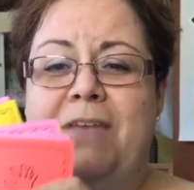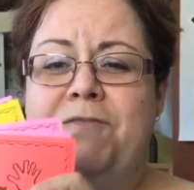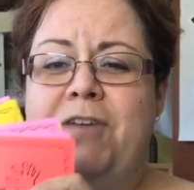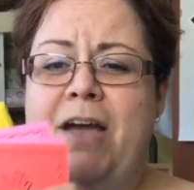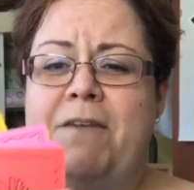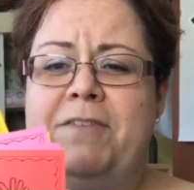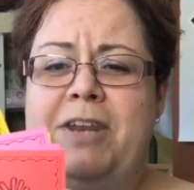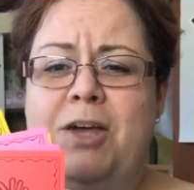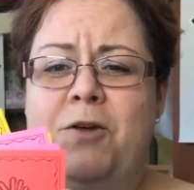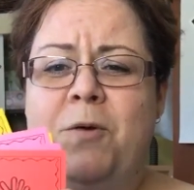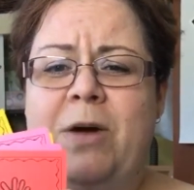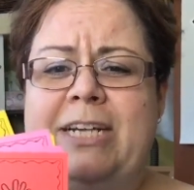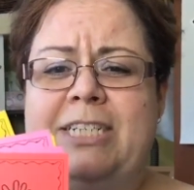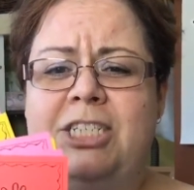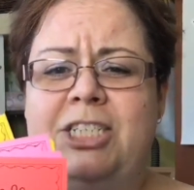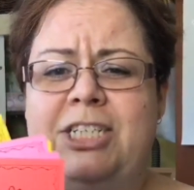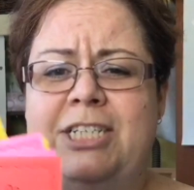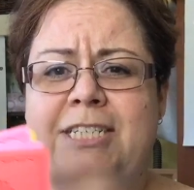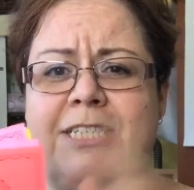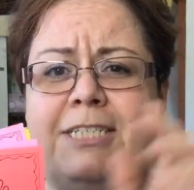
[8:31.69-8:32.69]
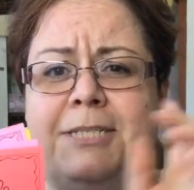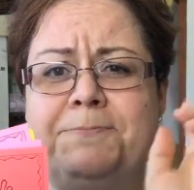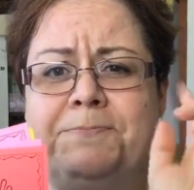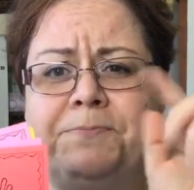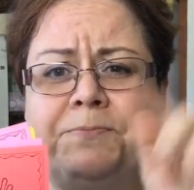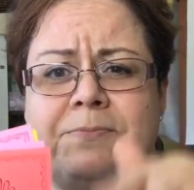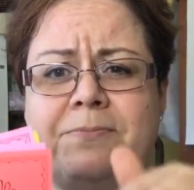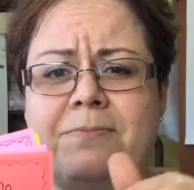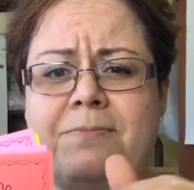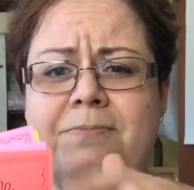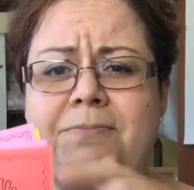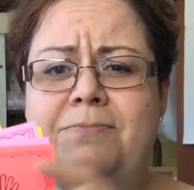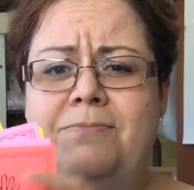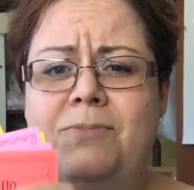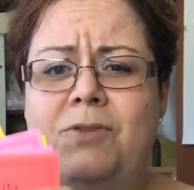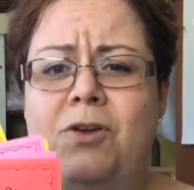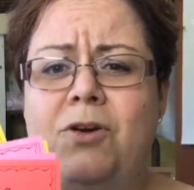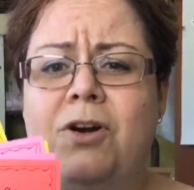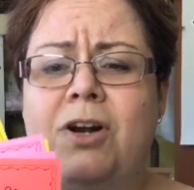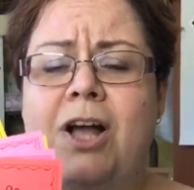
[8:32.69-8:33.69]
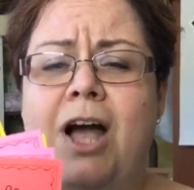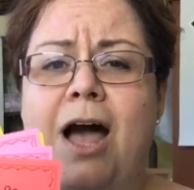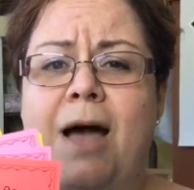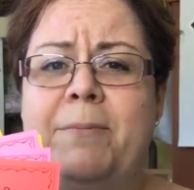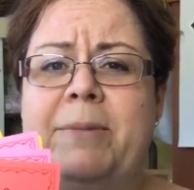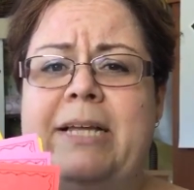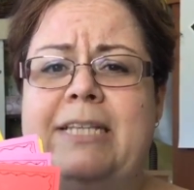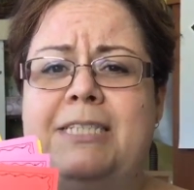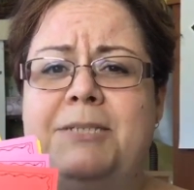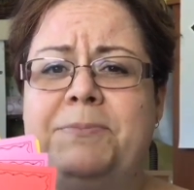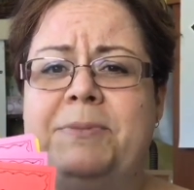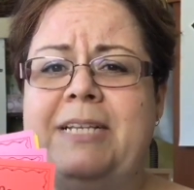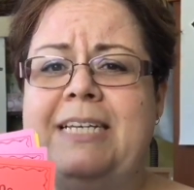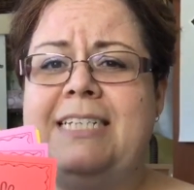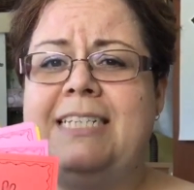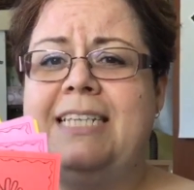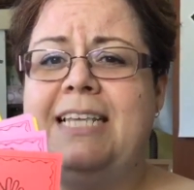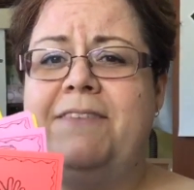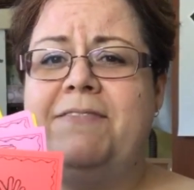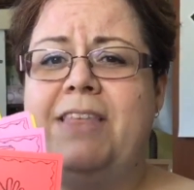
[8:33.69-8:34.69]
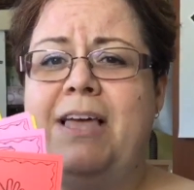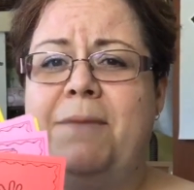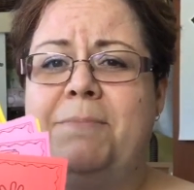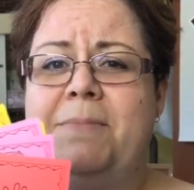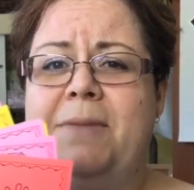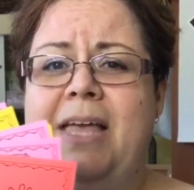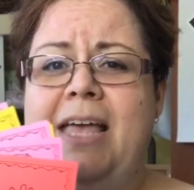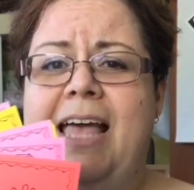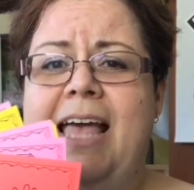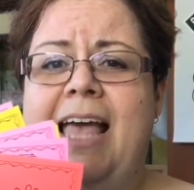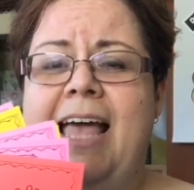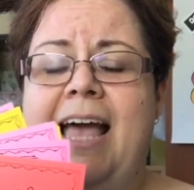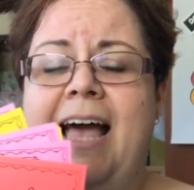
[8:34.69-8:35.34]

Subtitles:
If you have any questions or comments, please leave them